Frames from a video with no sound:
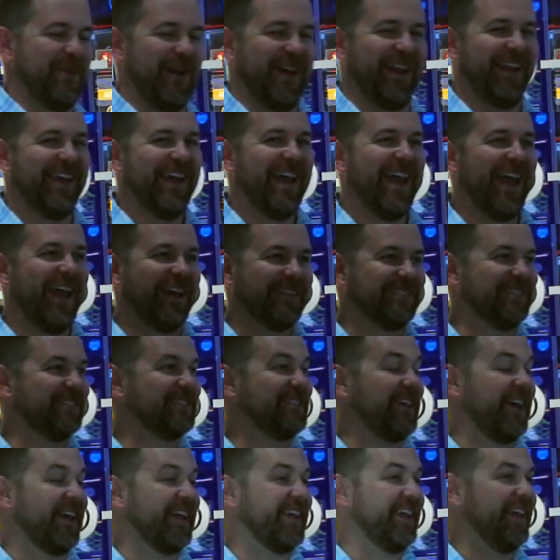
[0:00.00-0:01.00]
but it's
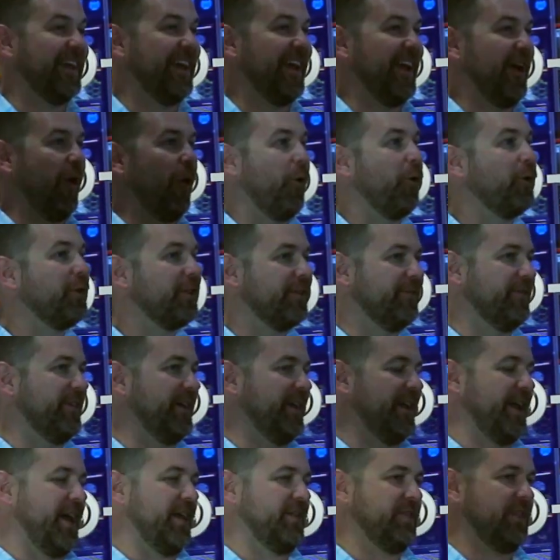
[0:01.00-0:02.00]
just like all of
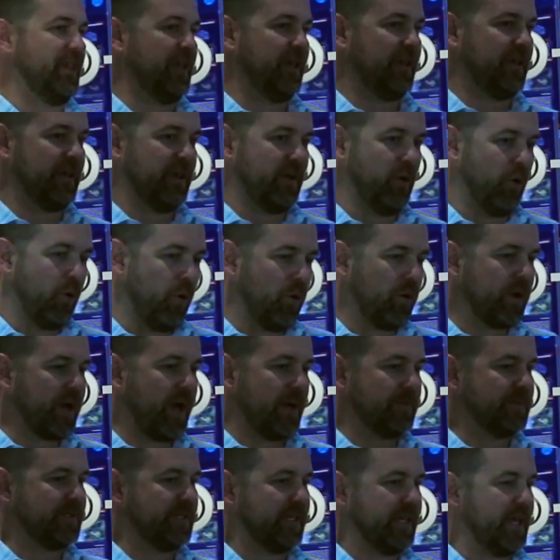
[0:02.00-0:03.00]
it, I think, all
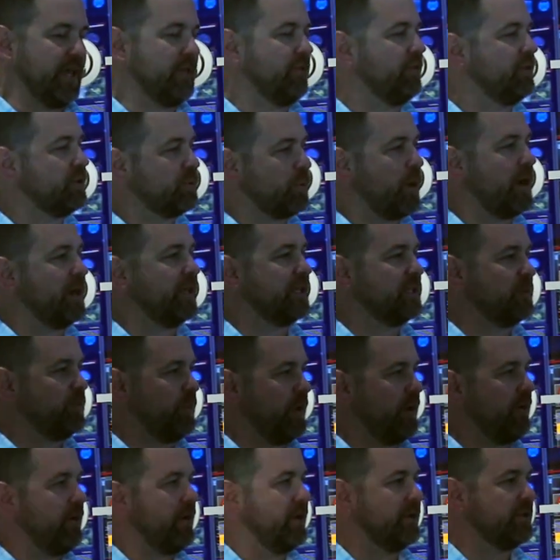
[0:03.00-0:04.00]
comes together as one
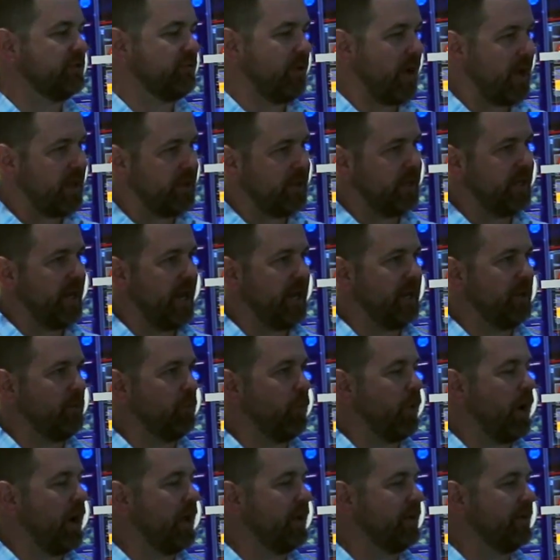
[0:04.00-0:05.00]
experience rather than any
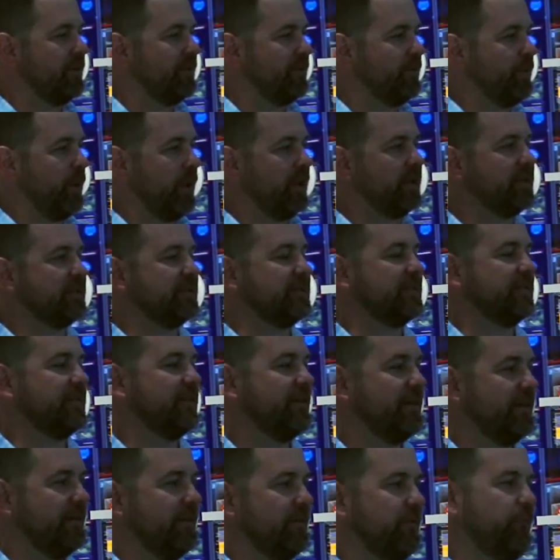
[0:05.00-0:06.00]
one piece
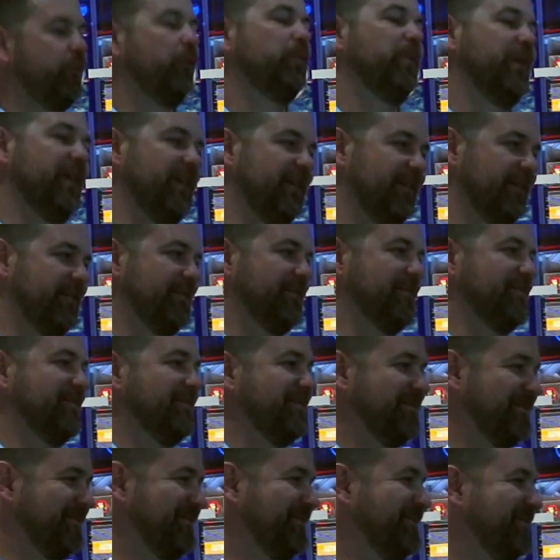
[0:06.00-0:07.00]
for me.
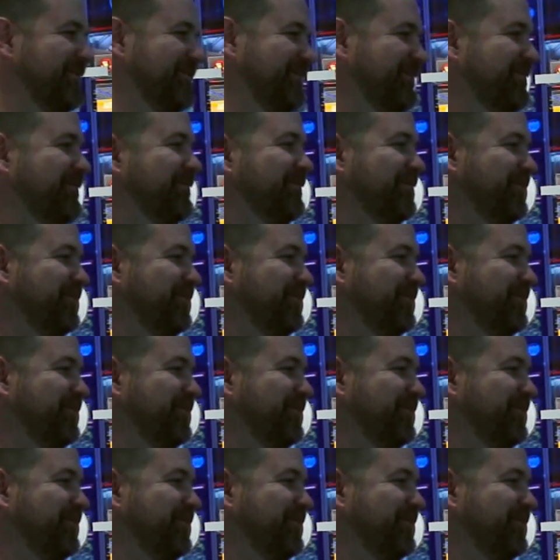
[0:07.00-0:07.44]
So basically what